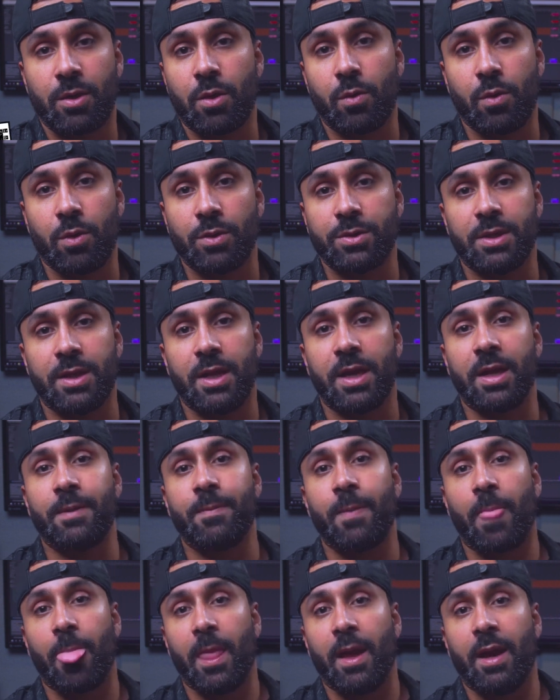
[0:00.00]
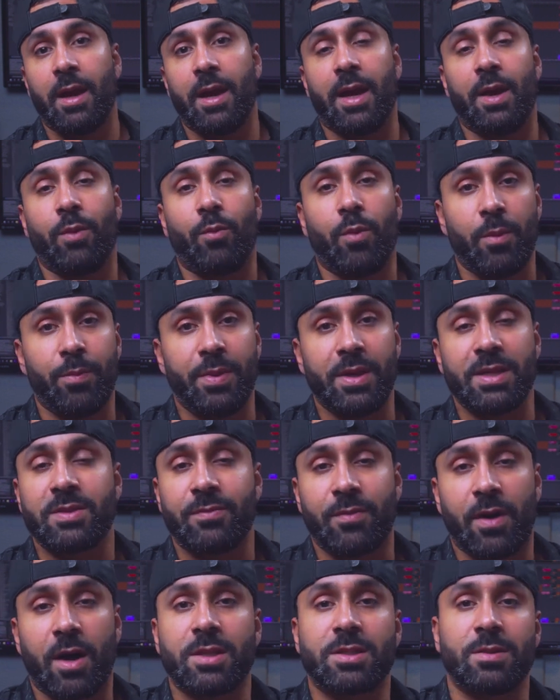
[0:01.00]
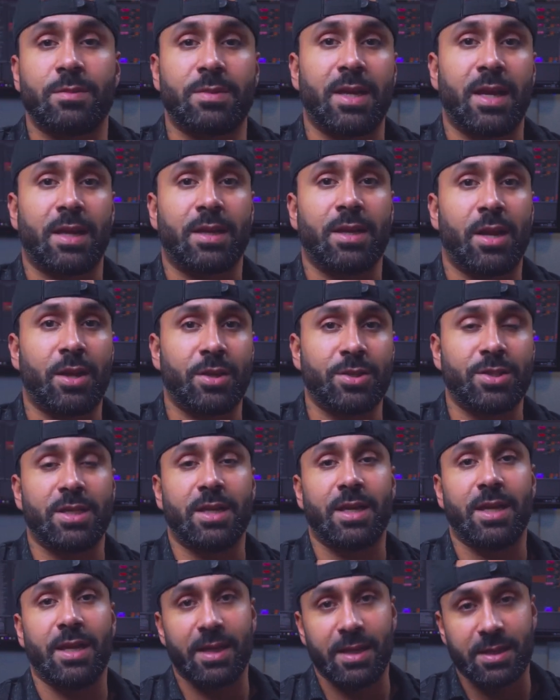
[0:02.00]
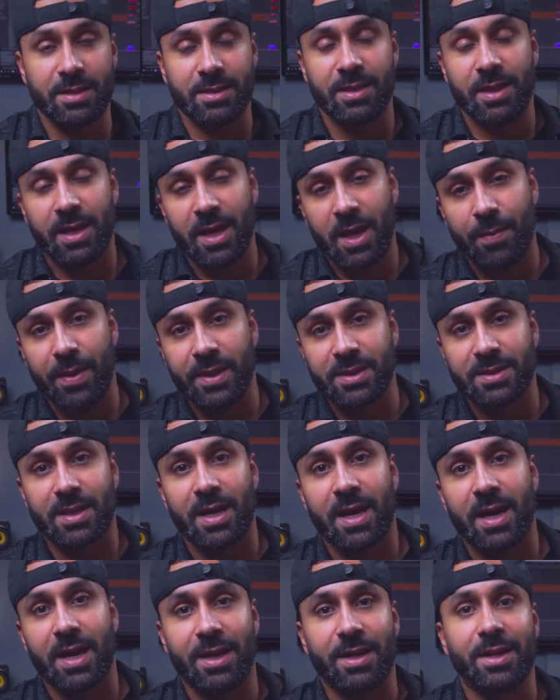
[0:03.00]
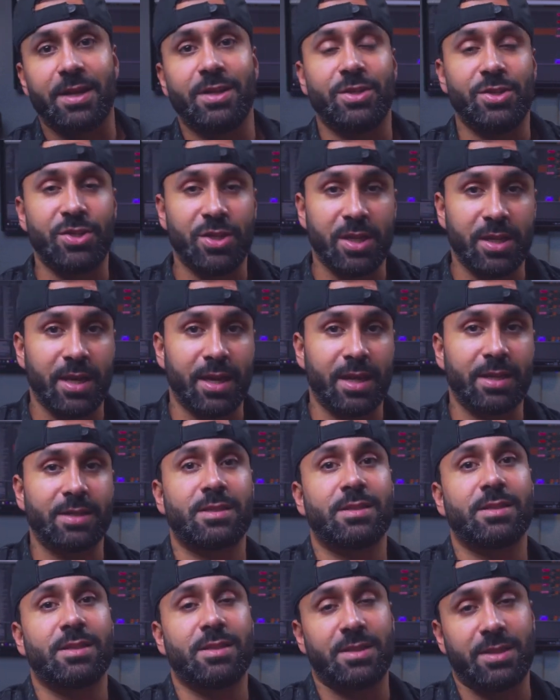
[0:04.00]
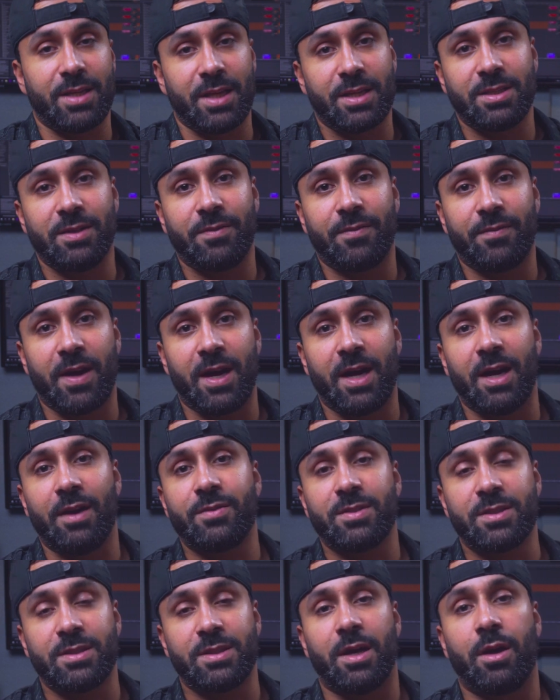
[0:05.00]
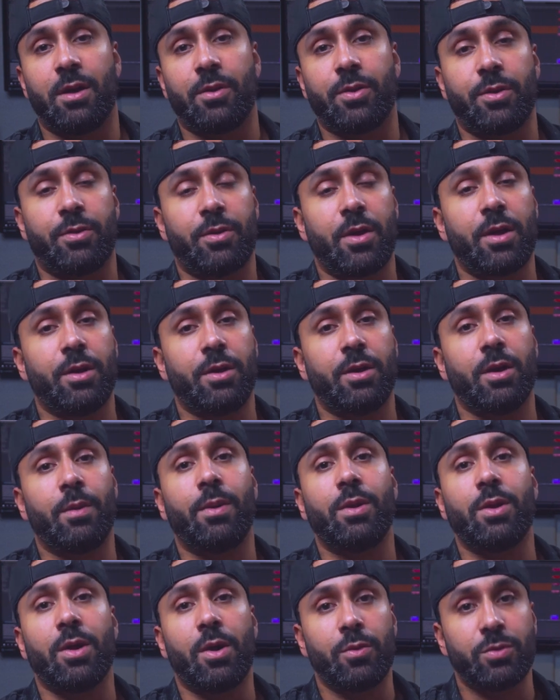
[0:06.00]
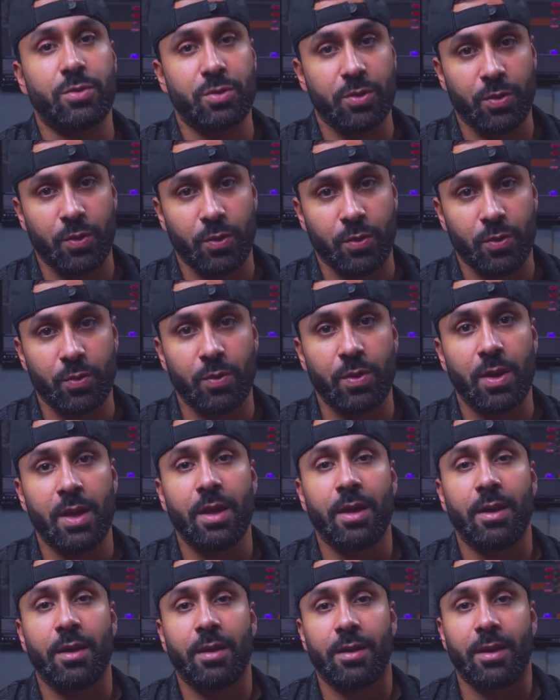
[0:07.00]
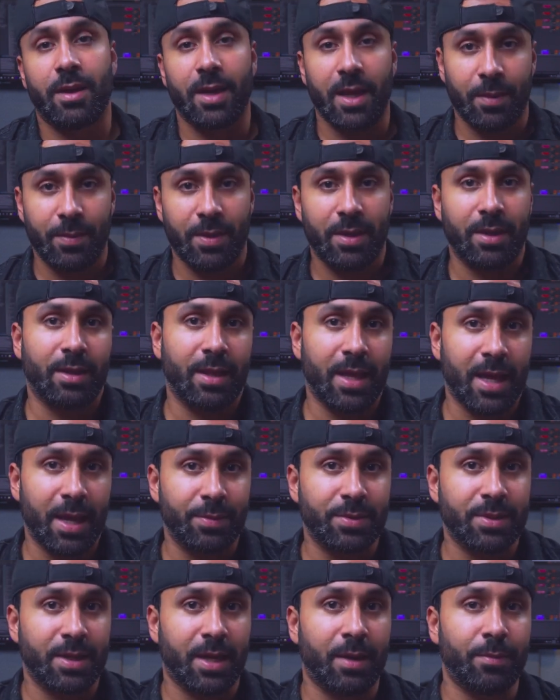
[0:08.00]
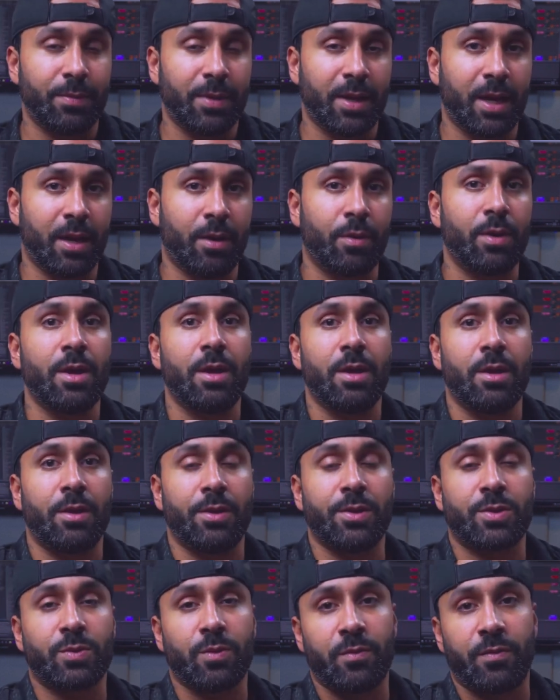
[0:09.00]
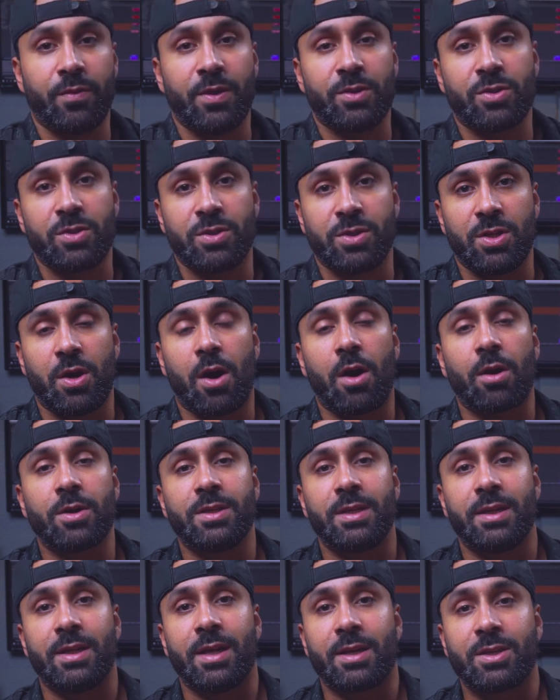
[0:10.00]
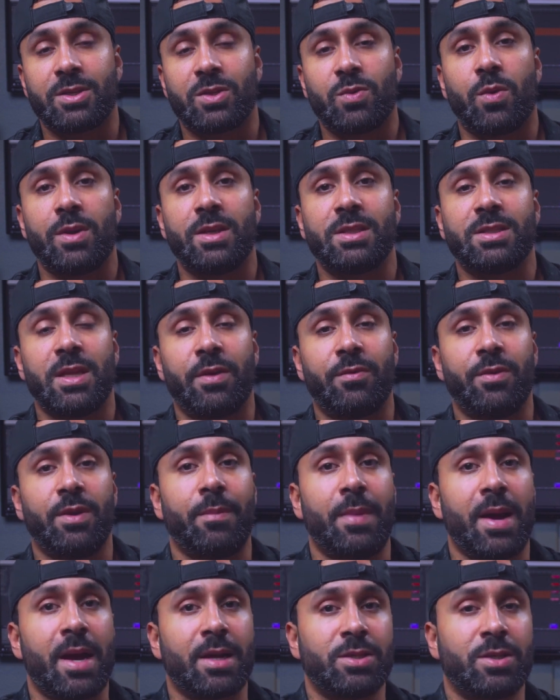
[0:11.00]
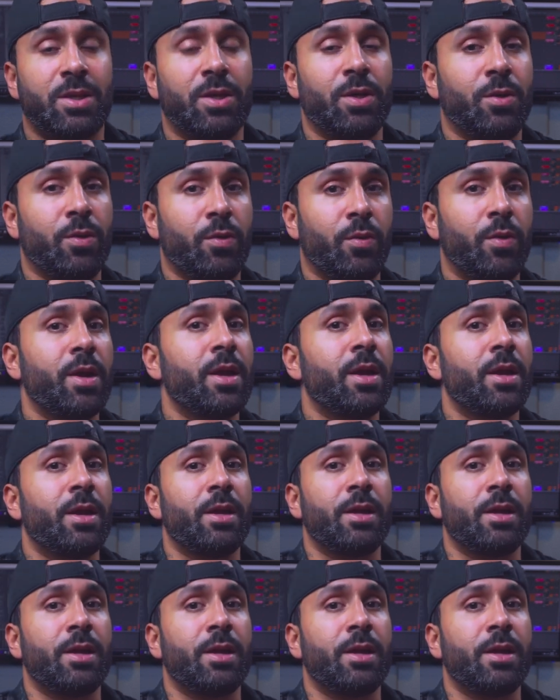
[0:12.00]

in our world today. And one piece of awesome technology is the MSI GS65 Stealth 002 gaming laptop. Now, this one features the RTX 2070 Max-Q